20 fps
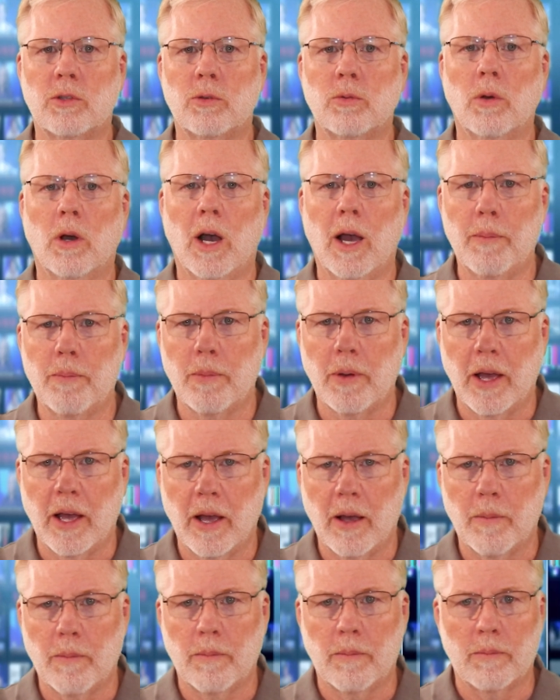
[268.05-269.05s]

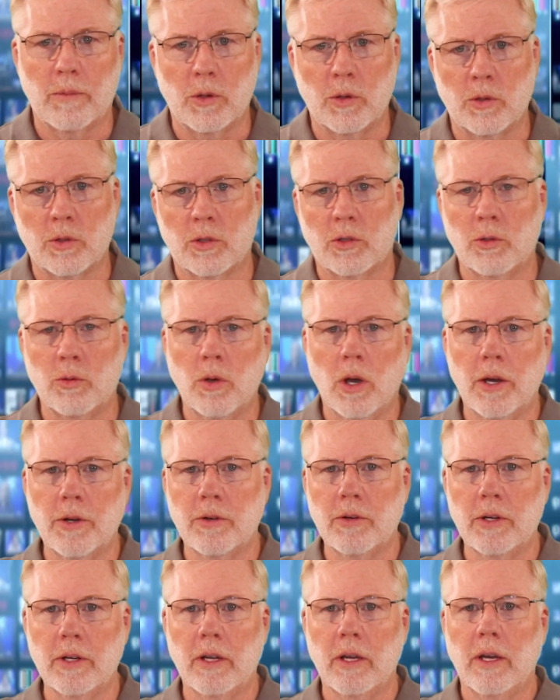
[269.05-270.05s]

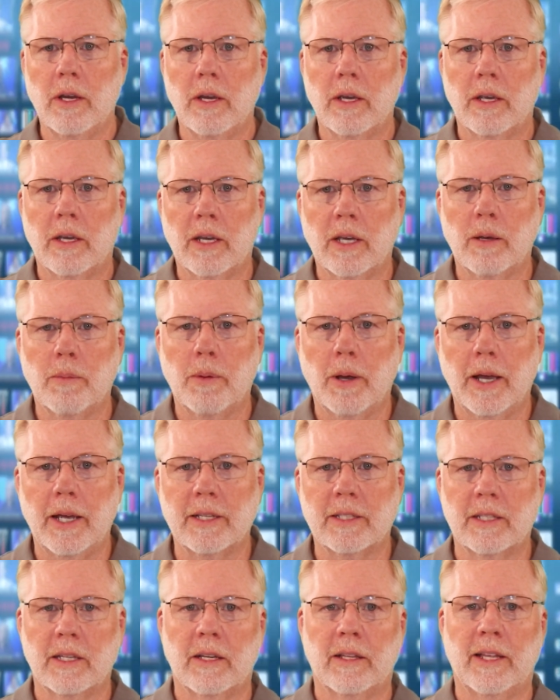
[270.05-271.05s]
200
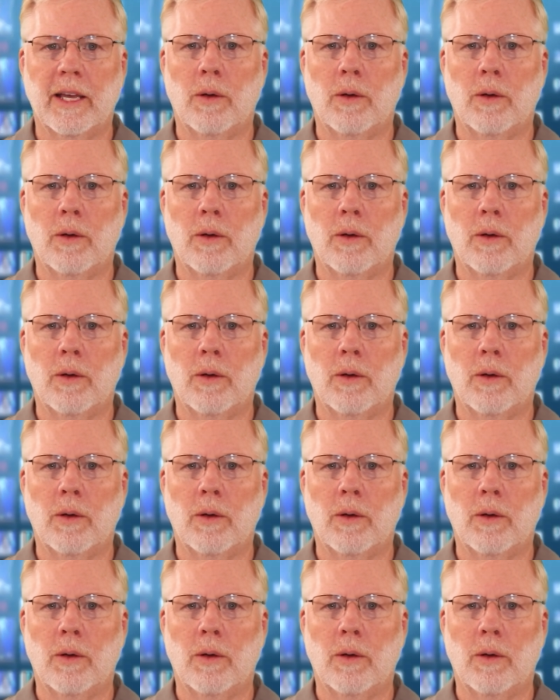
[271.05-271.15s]
gigabytes.